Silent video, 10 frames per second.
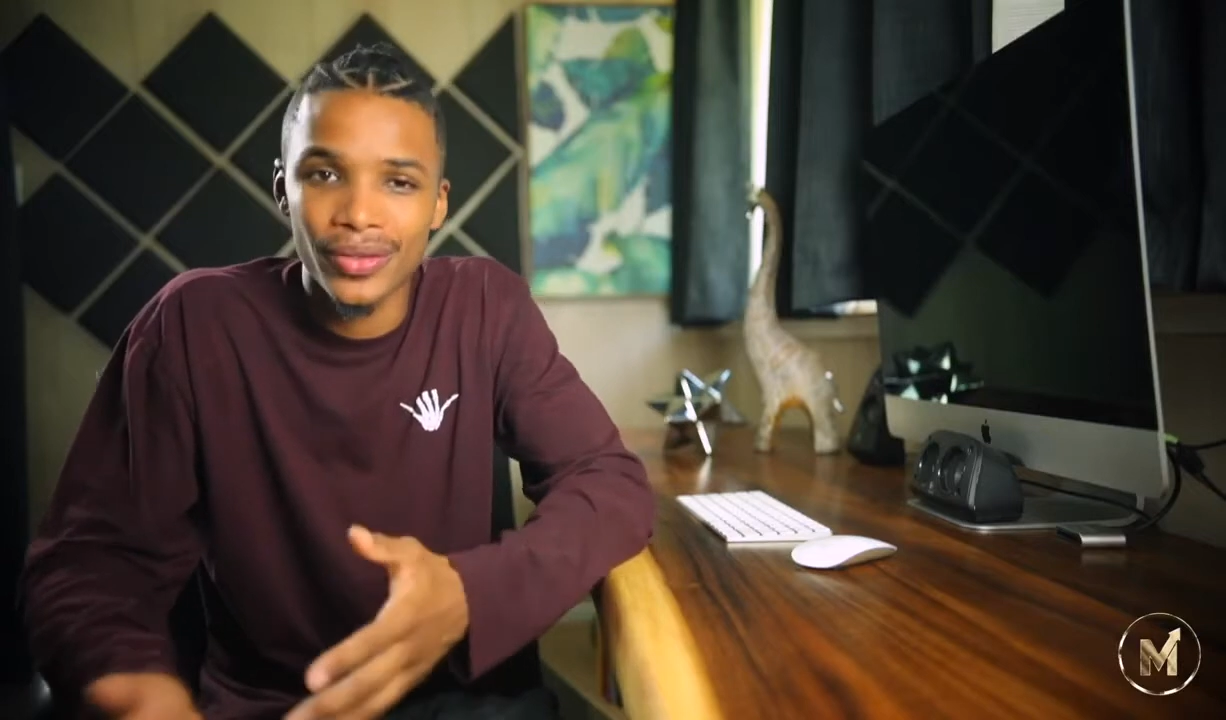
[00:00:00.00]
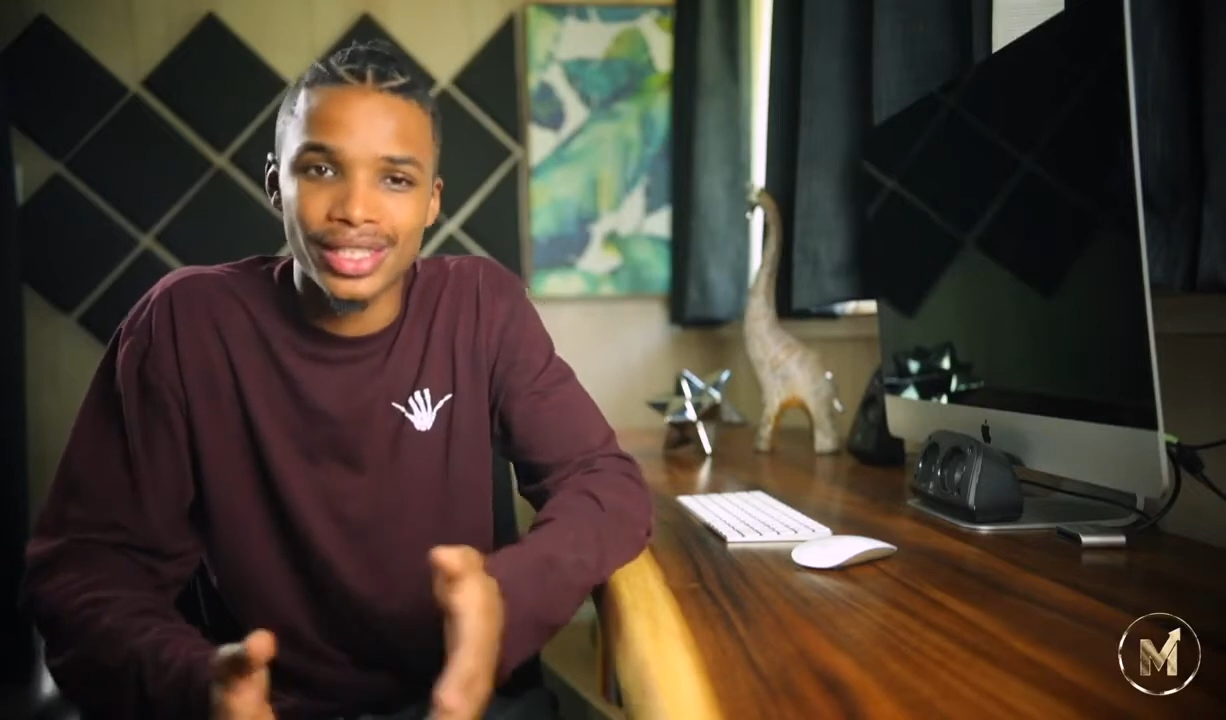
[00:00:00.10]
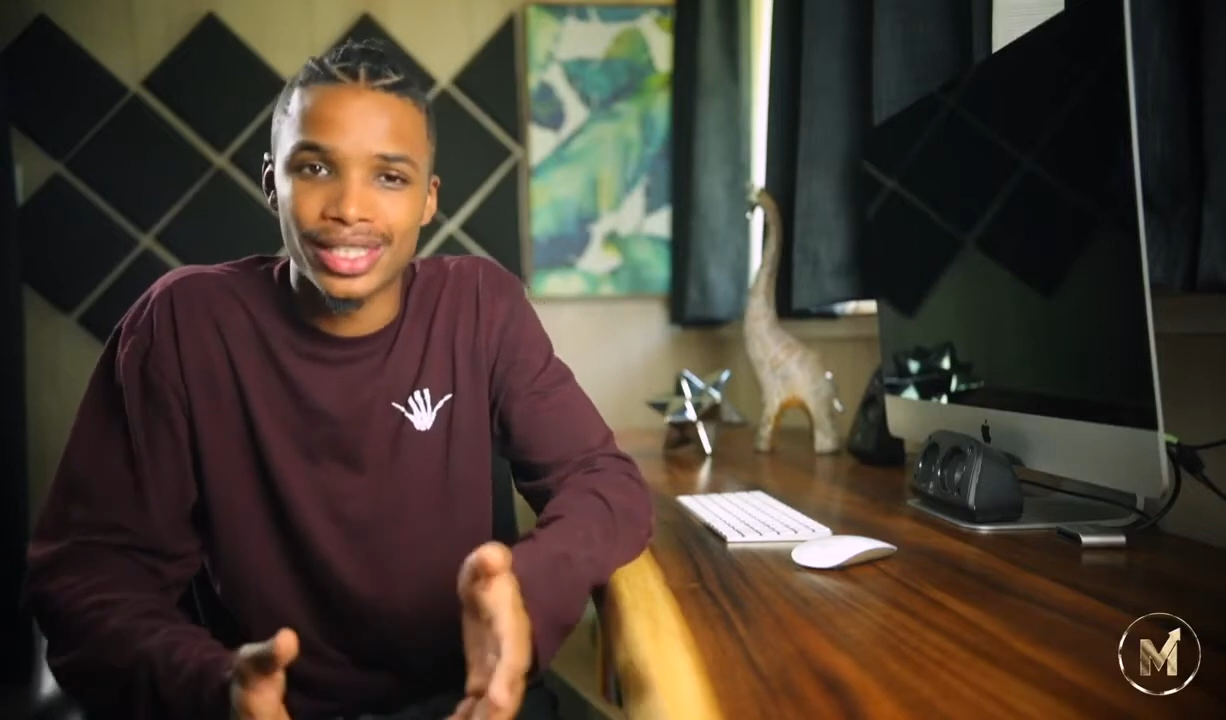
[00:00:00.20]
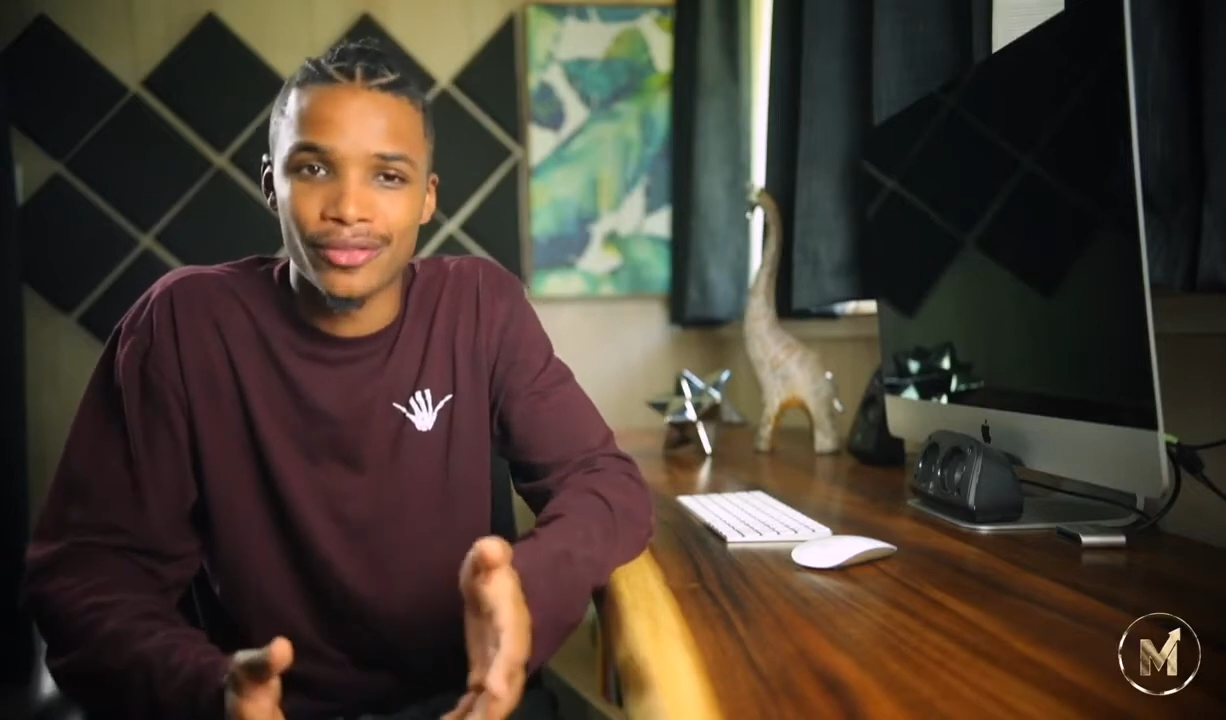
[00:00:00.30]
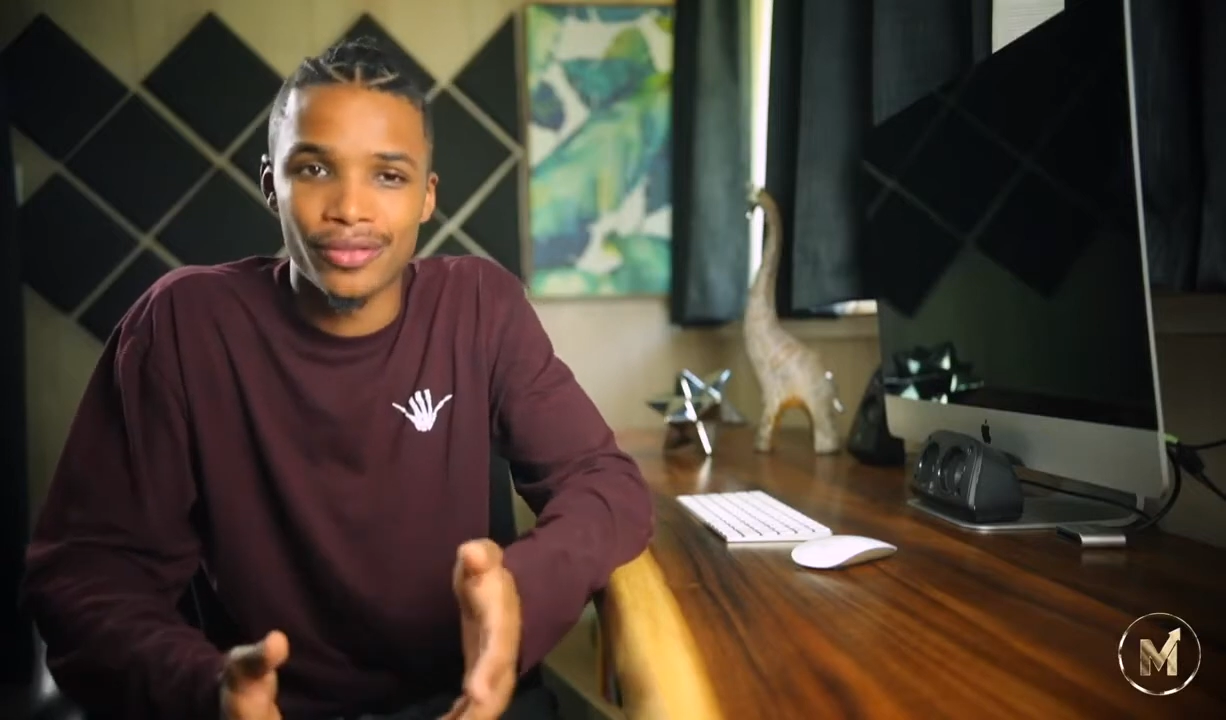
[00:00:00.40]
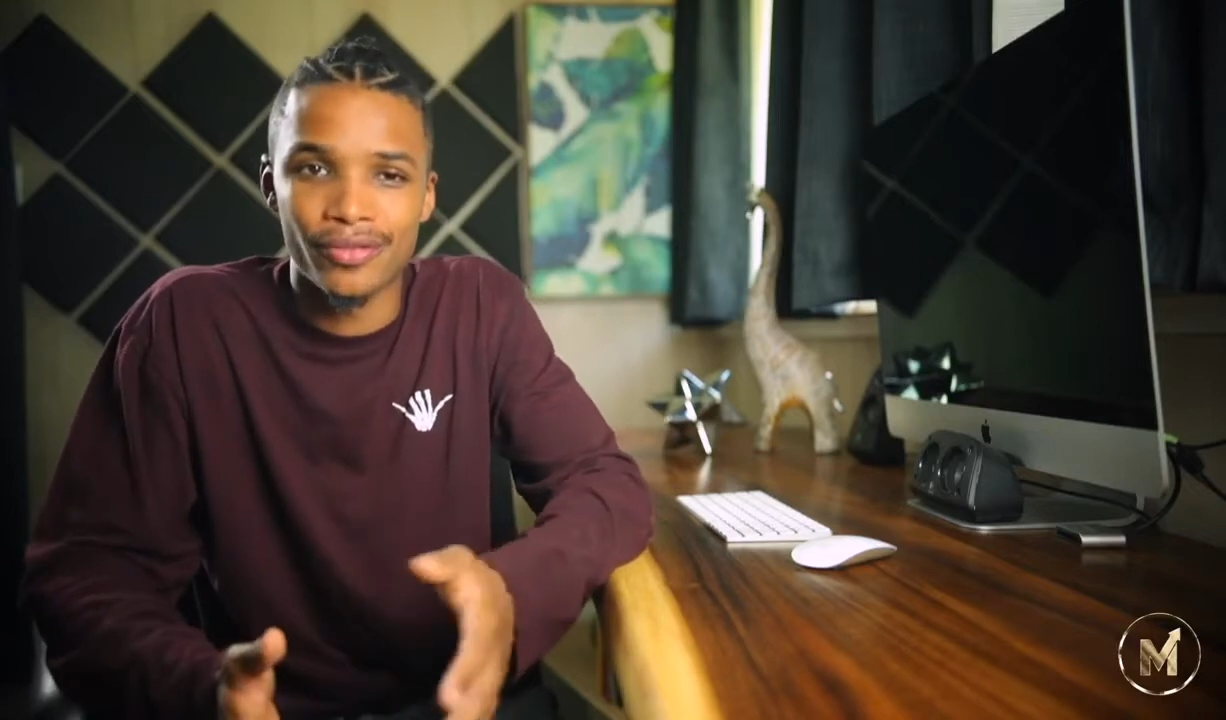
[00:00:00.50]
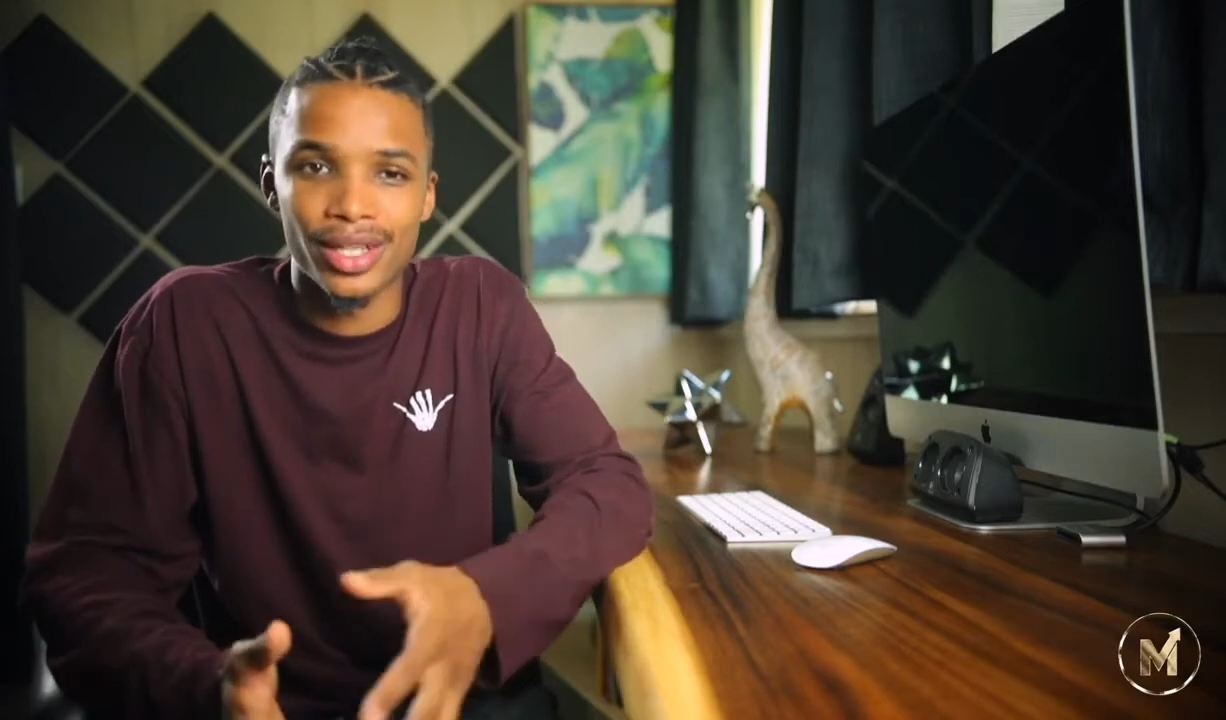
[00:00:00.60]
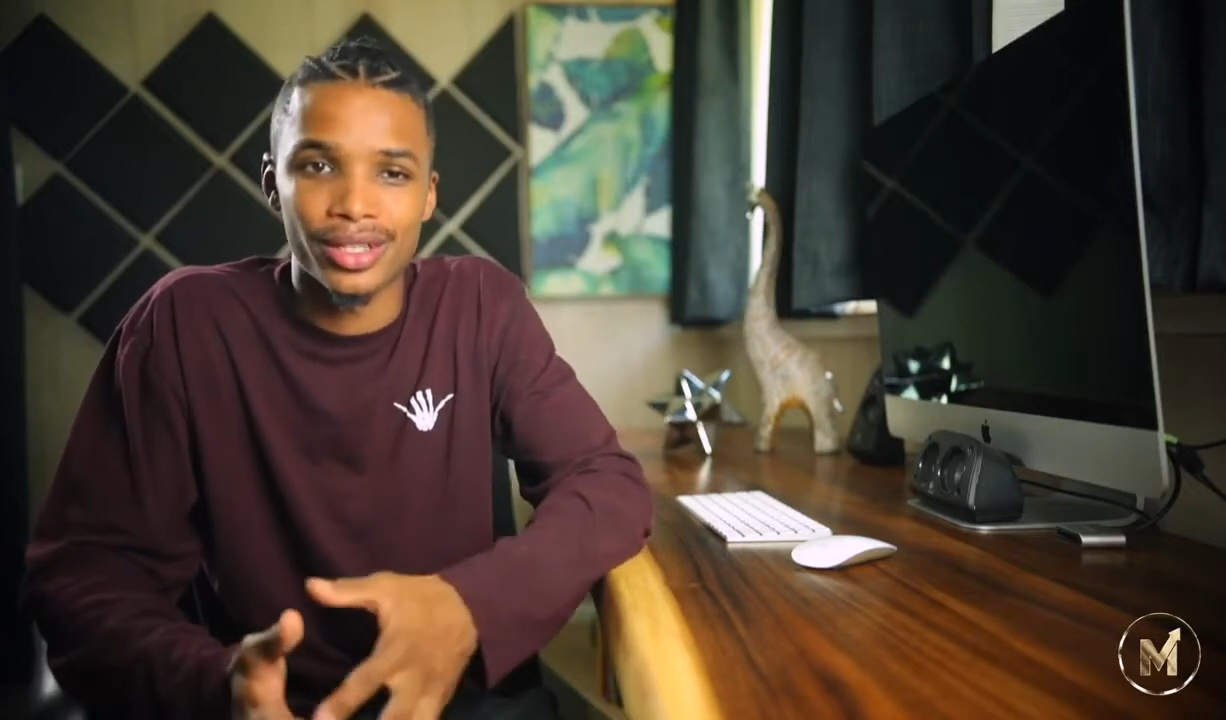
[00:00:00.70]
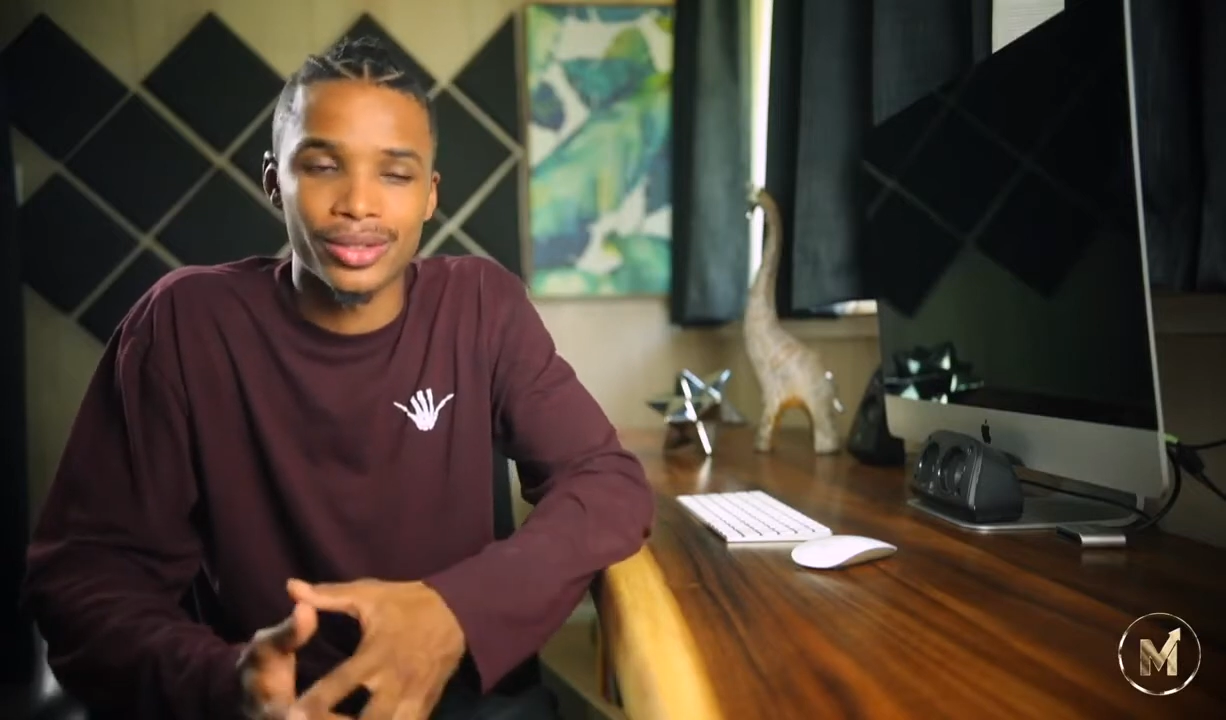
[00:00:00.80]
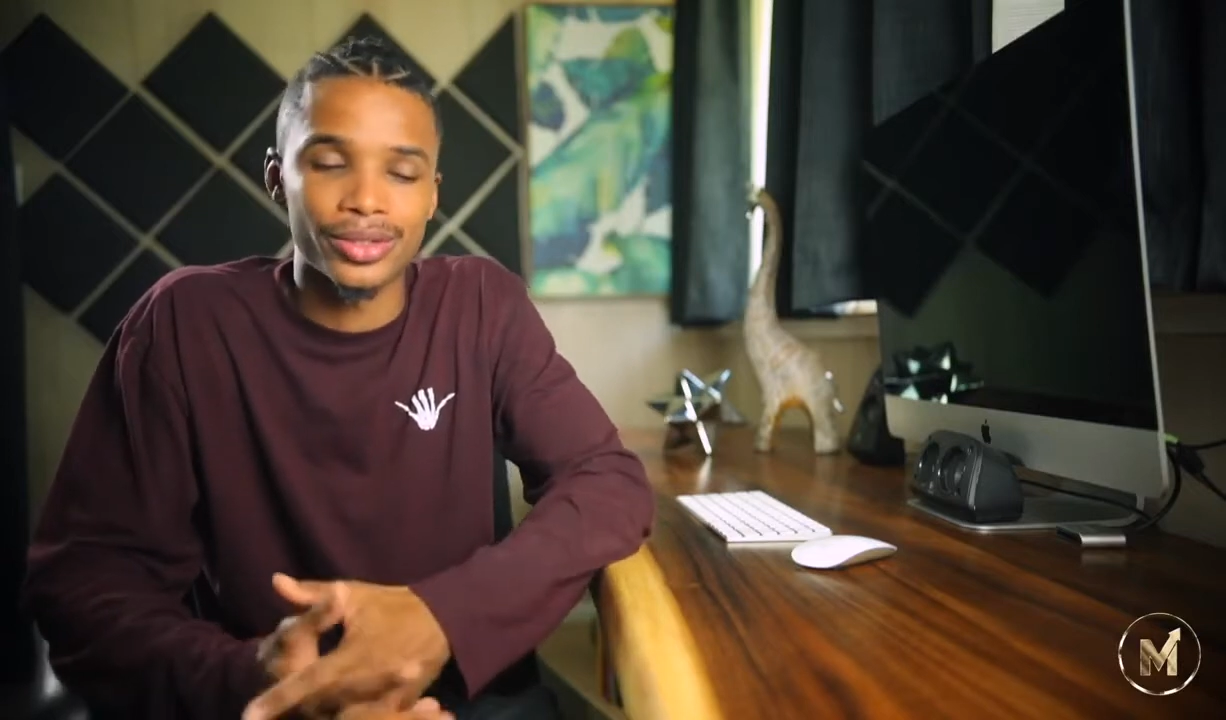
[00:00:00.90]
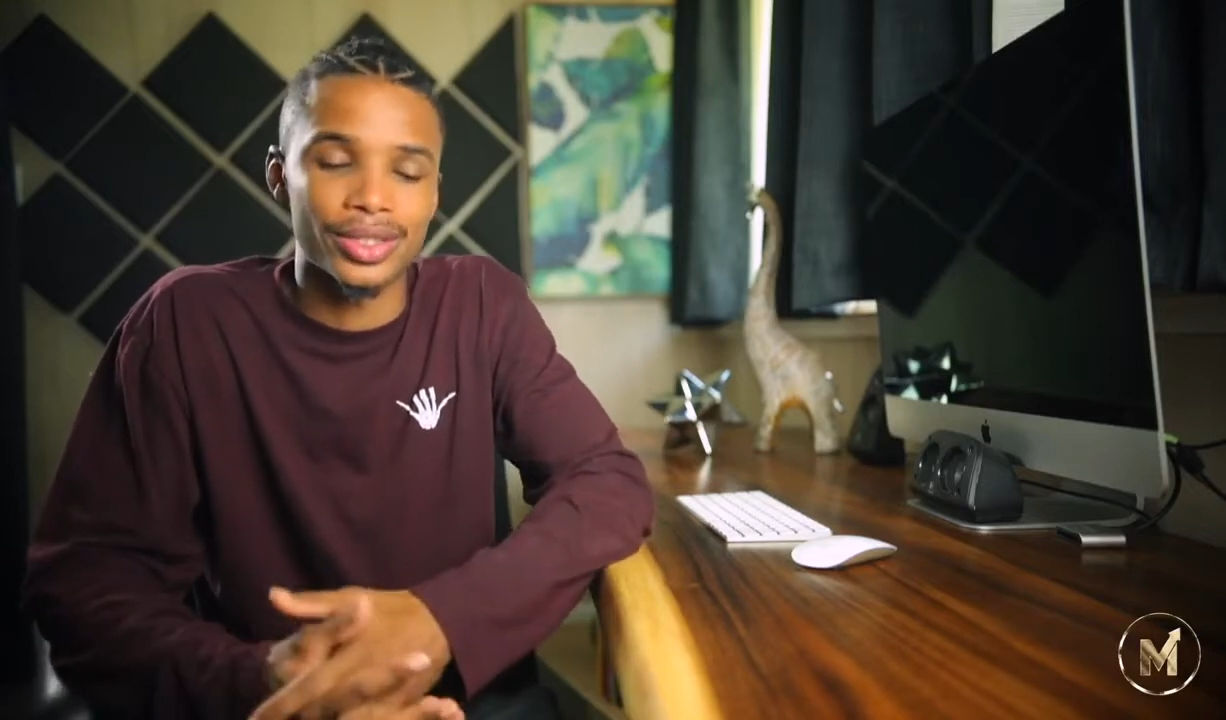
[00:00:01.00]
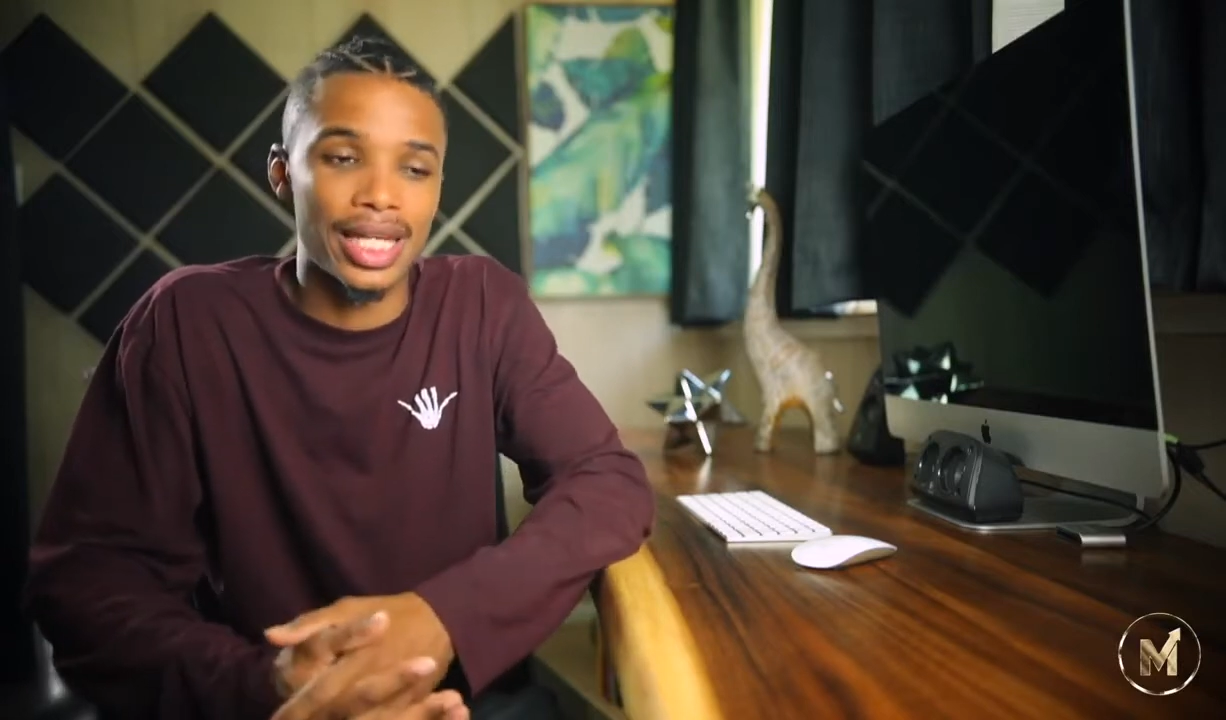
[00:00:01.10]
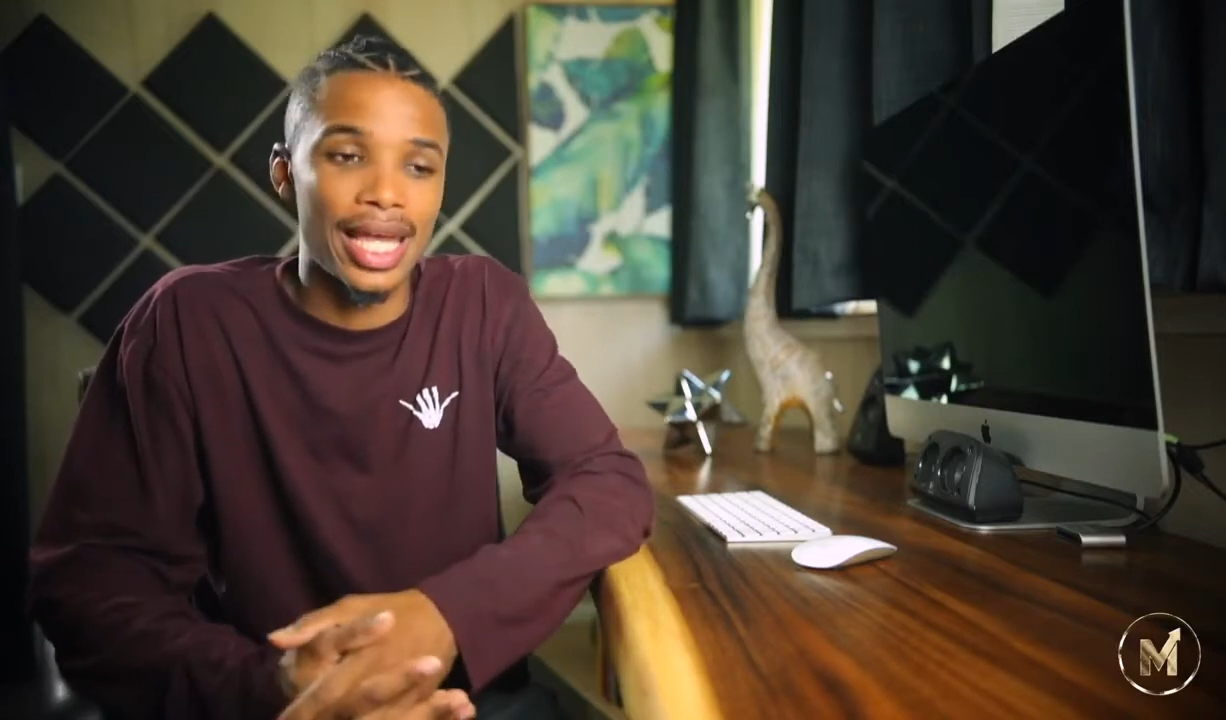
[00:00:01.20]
these different vehicles,